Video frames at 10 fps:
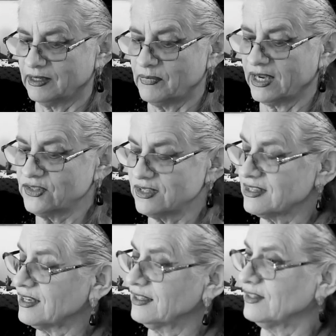
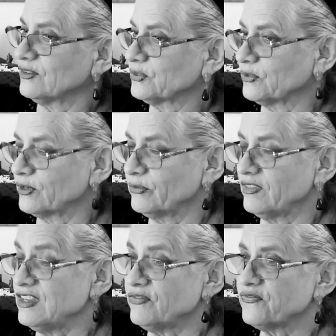imagine taking a tour
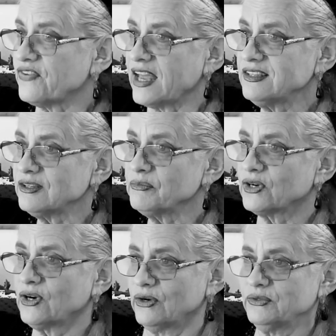with the
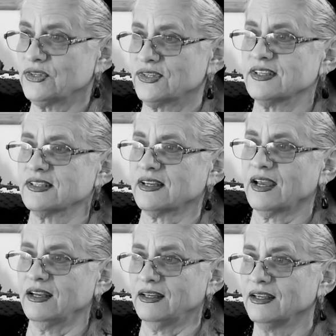Phantom Coach
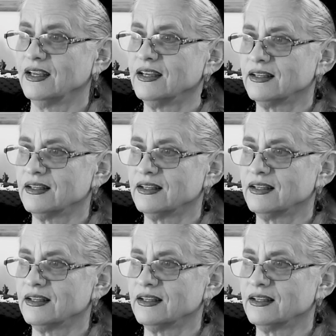Society.